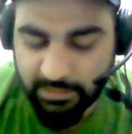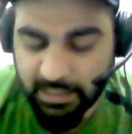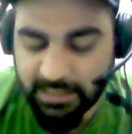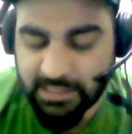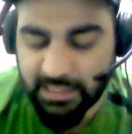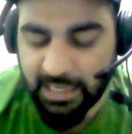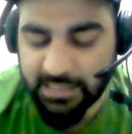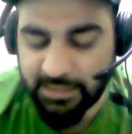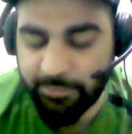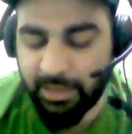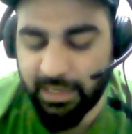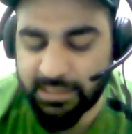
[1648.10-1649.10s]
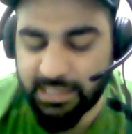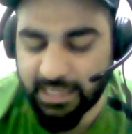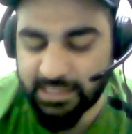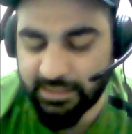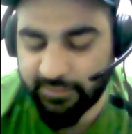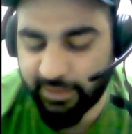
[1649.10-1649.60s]
class imbalance
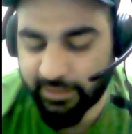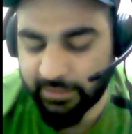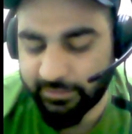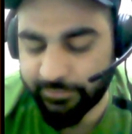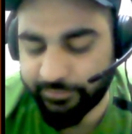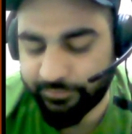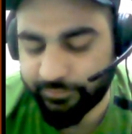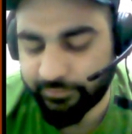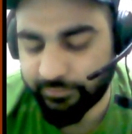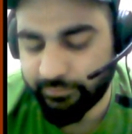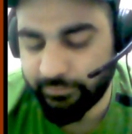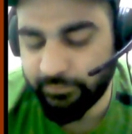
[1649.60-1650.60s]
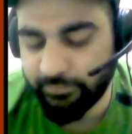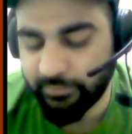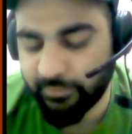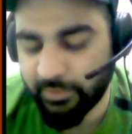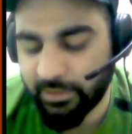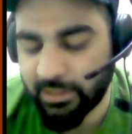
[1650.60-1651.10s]
has an effect.
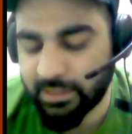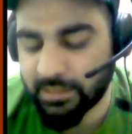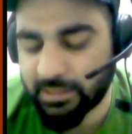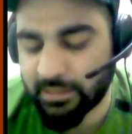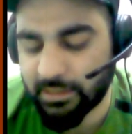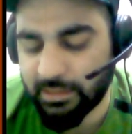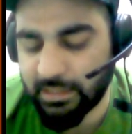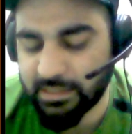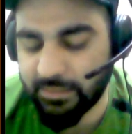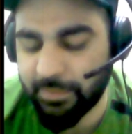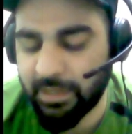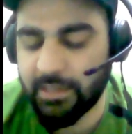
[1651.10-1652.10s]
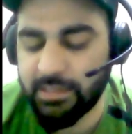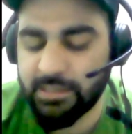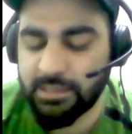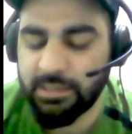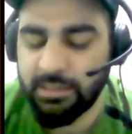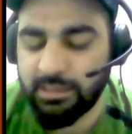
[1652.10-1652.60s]
Does
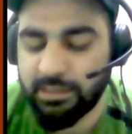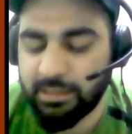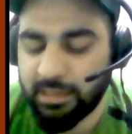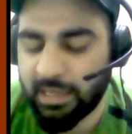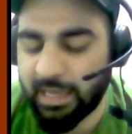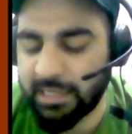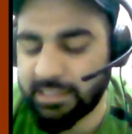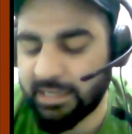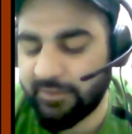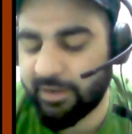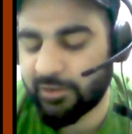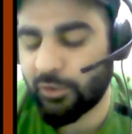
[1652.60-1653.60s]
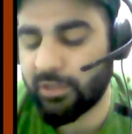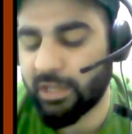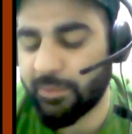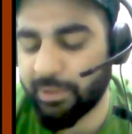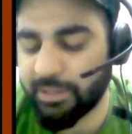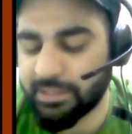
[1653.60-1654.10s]
imbalance has an effect on
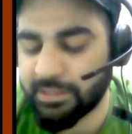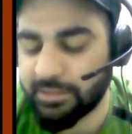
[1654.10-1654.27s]
naive Bayes?